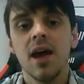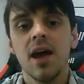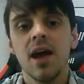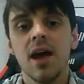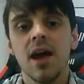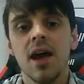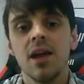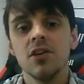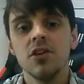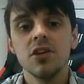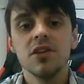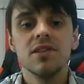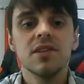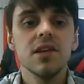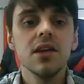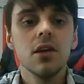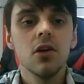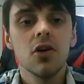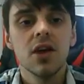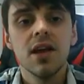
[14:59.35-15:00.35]
and you can
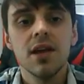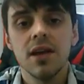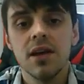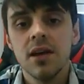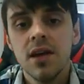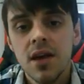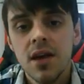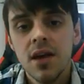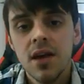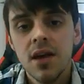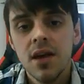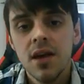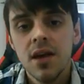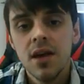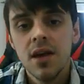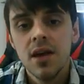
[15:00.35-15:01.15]
see along here,